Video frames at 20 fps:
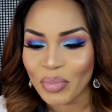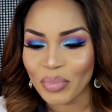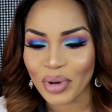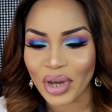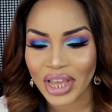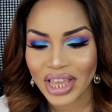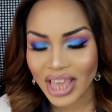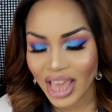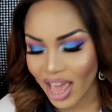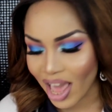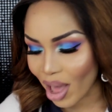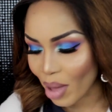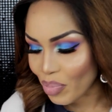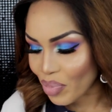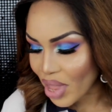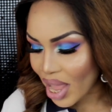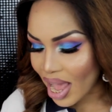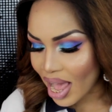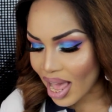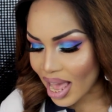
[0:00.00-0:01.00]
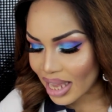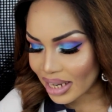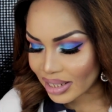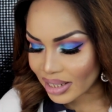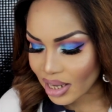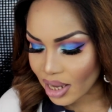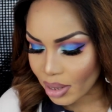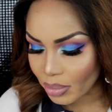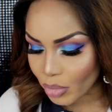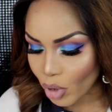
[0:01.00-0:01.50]
But yeah,
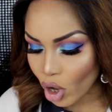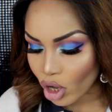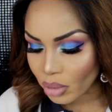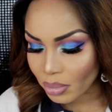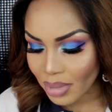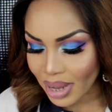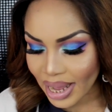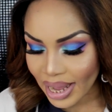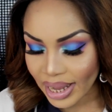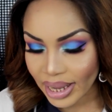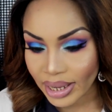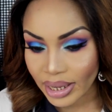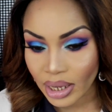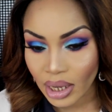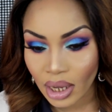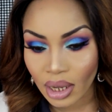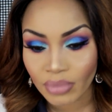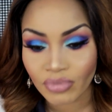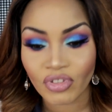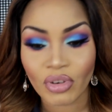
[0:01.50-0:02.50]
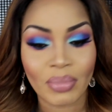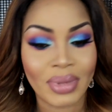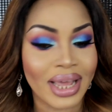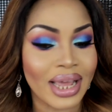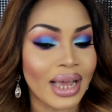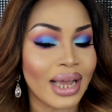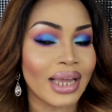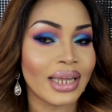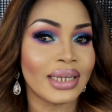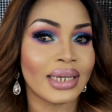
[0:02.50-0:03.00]
and on my for my
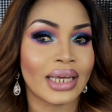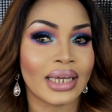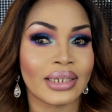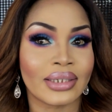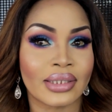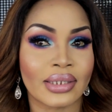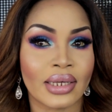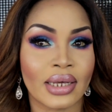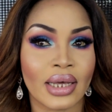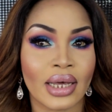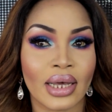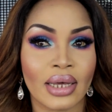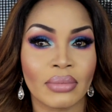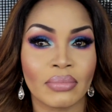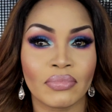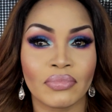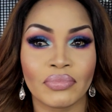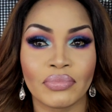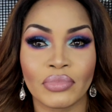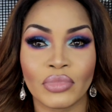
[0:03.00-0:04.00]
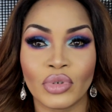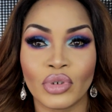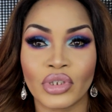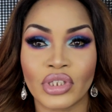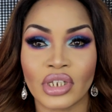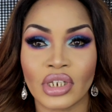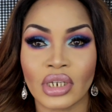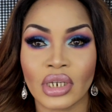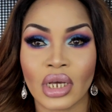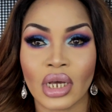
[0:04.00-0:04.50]
highlighter, I'm
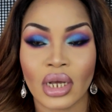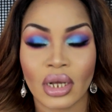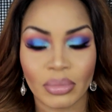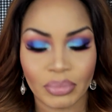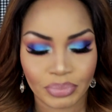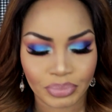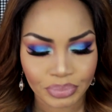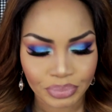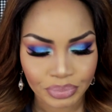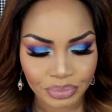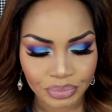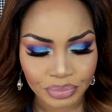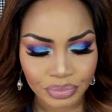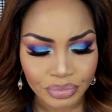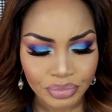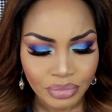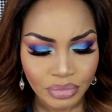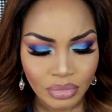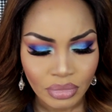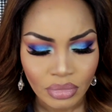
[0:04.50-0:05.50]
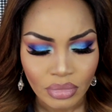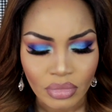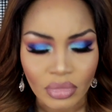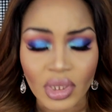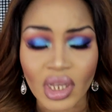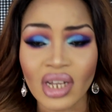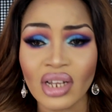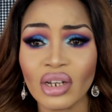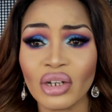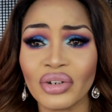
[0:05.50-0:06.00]
using
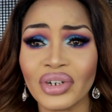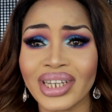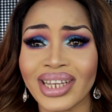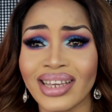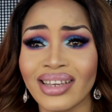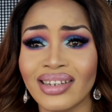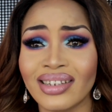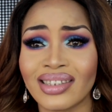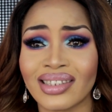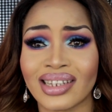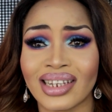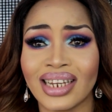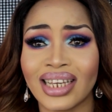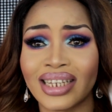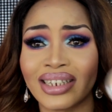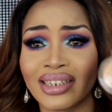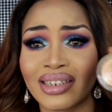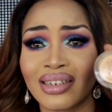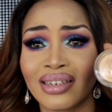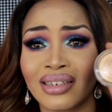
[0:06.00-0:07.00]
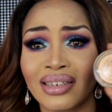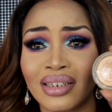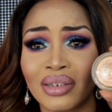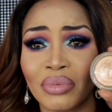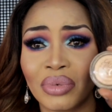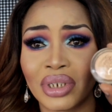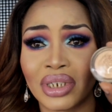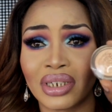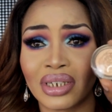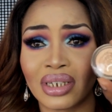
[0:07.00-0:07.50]
Laura Geller's Glide and Honey,
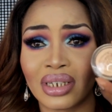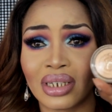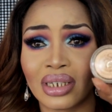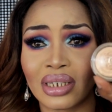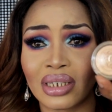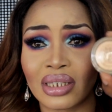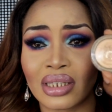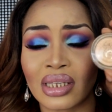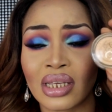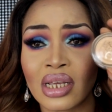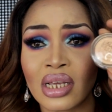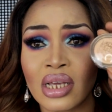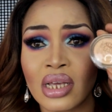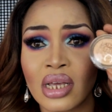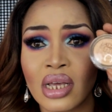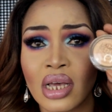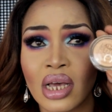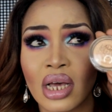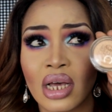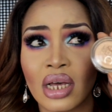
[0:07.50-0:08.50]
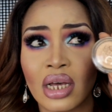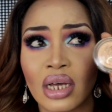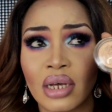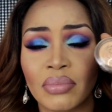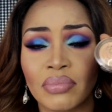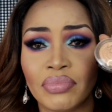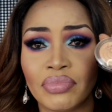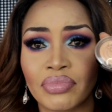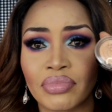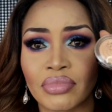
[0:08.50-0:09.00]
which is
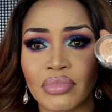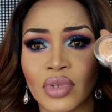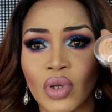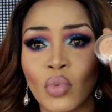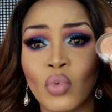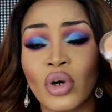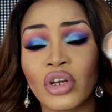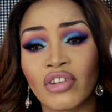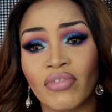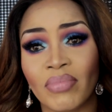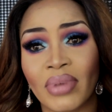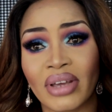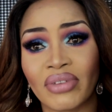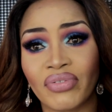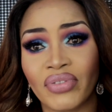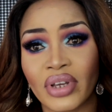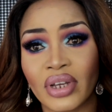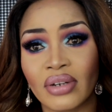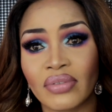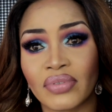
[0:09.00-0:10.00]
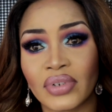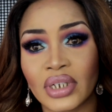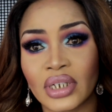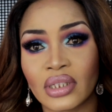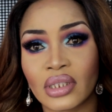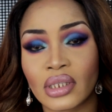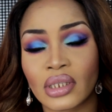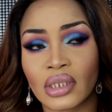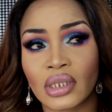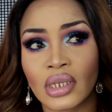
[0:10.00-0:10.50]
one of my
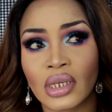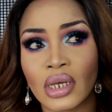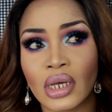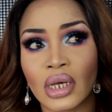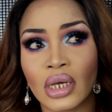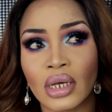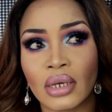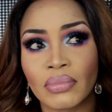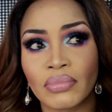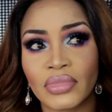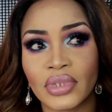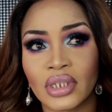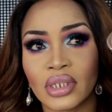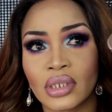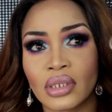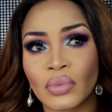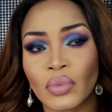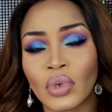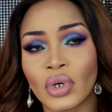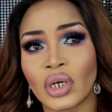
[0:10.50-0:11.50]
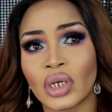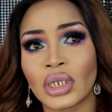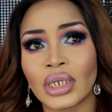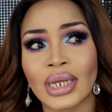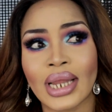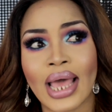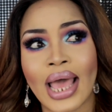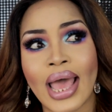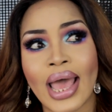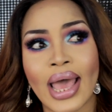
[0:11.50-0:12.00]
favorites. This
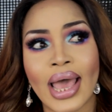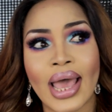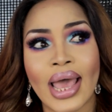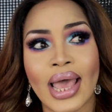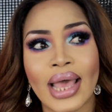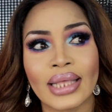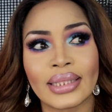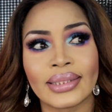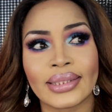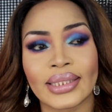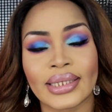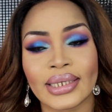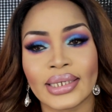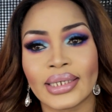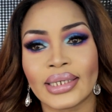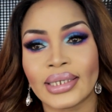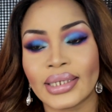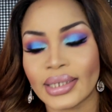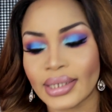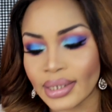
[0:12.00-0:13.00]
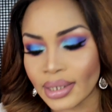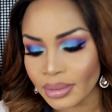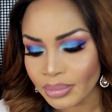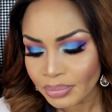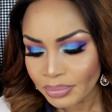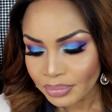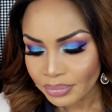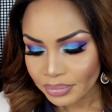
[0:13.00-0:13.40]
one and the,